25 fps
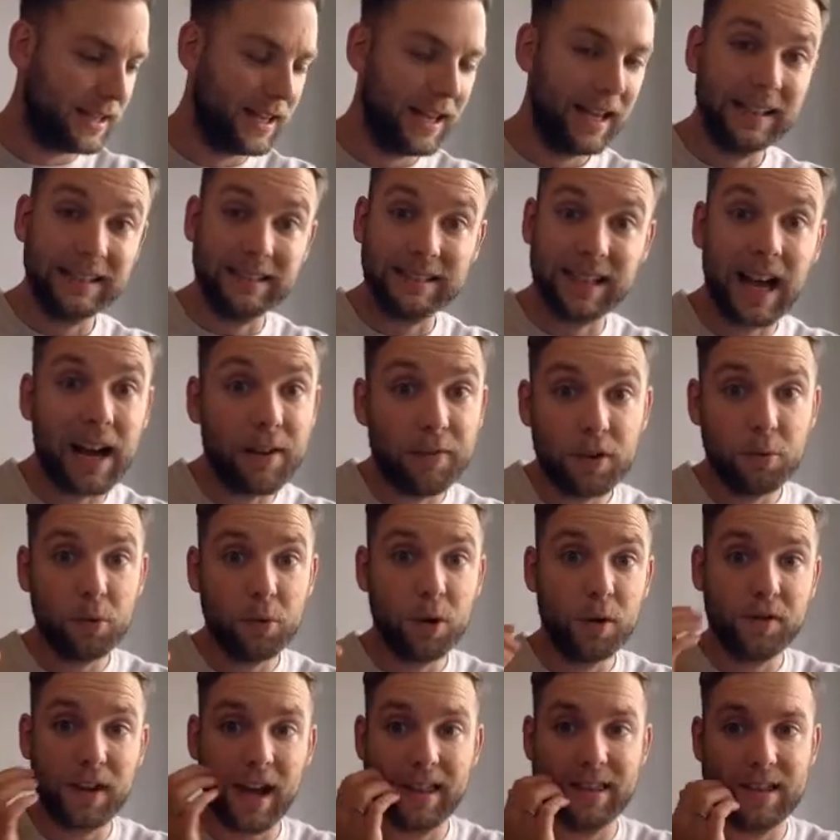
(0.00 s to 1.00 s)
It's definitely
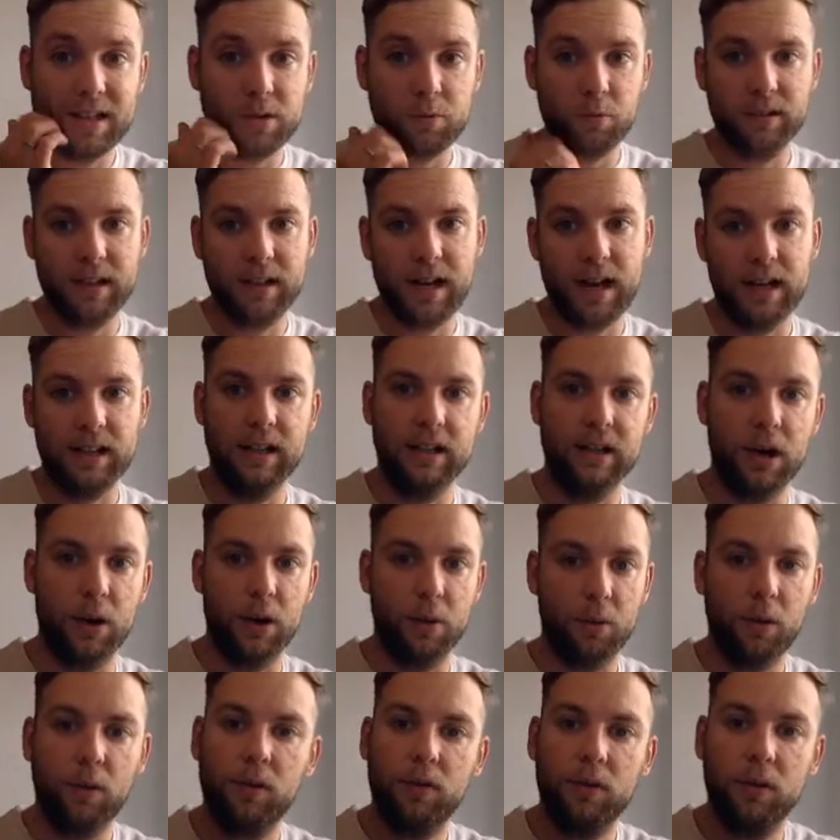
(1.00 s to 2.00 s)
worth getting this one down in your
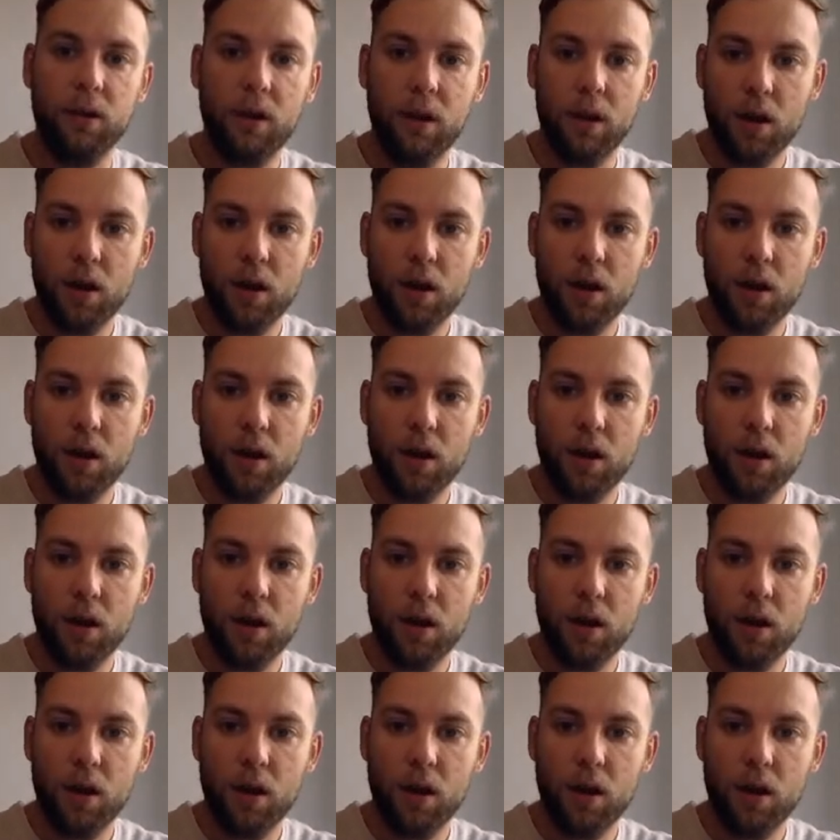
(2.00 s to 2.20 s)
notes.